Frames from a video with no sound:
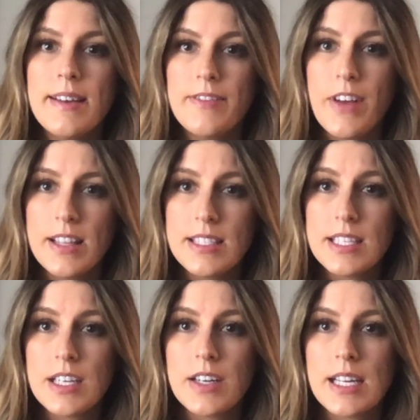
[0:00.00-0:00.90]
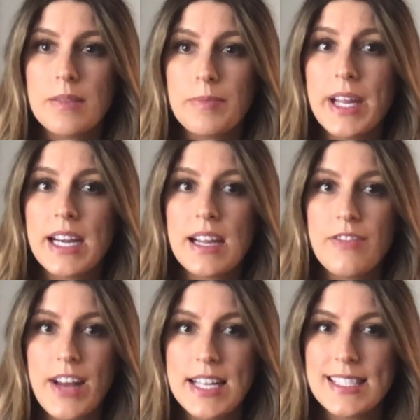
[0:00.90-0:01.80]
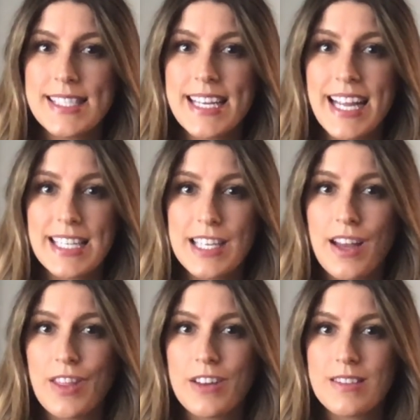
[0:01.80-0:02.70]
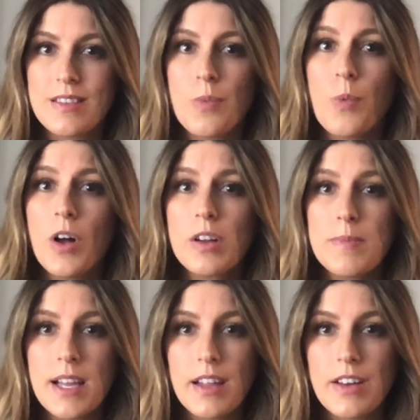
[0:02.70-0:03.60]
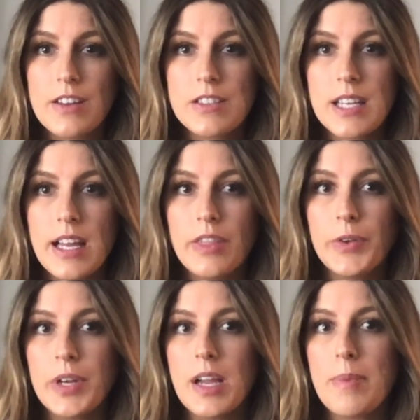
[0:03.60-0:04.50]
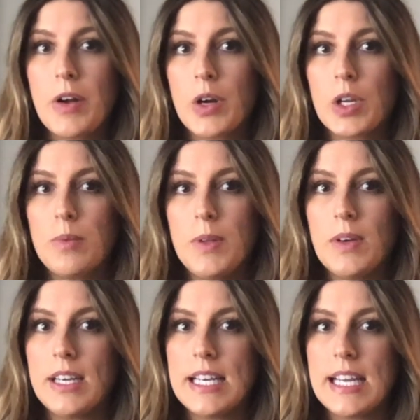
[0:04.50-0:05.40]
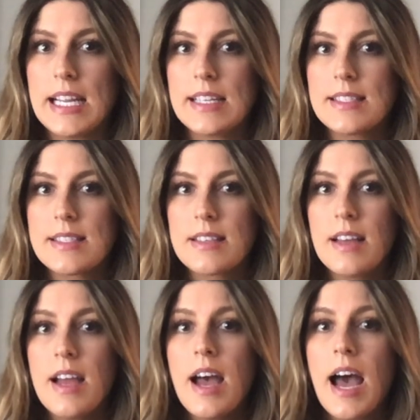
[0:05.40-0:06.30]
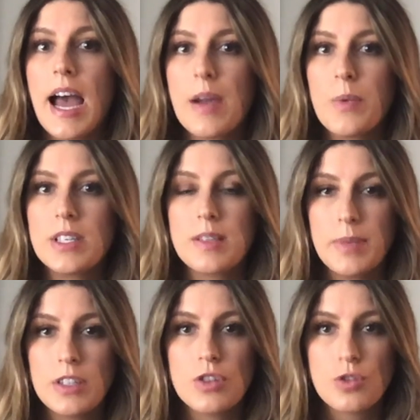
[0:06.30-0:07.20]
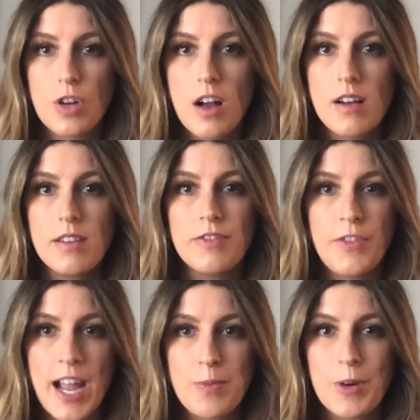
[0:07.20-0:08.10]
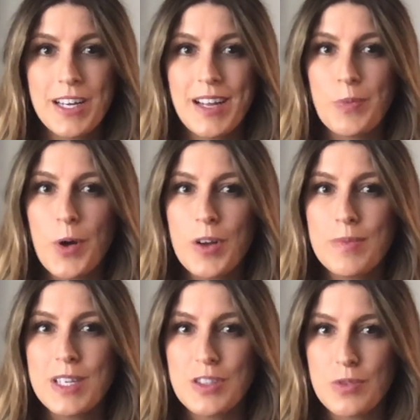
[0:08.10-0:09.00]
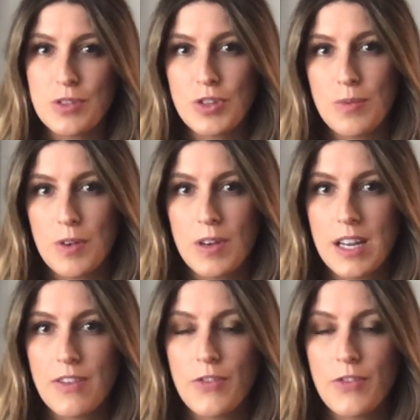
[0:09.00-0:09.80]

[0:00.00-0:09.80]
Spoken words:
Volunteering, planning events and get-togethers, welcoming others, and learning about our community needs. I want to build a strong, vibrant, and welcoming Jewish community